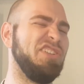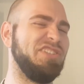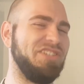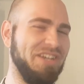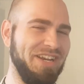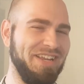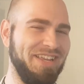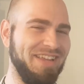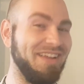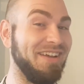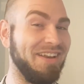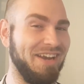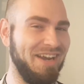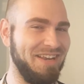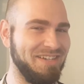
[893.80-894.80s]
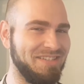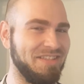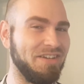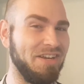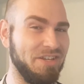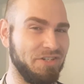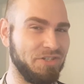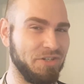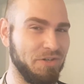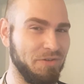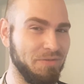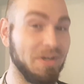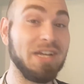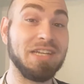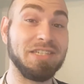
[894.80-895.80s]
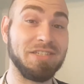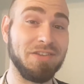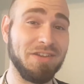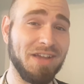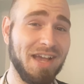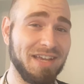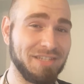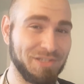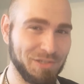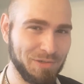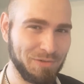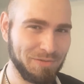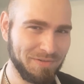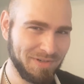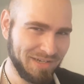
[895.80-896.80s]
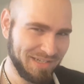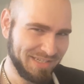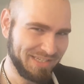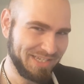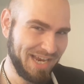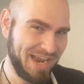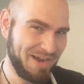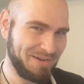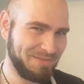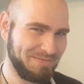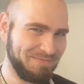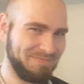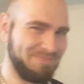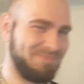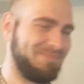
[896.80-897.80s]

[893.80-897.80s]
Chilli King Relish Delish show. See you guys soon. Ciao.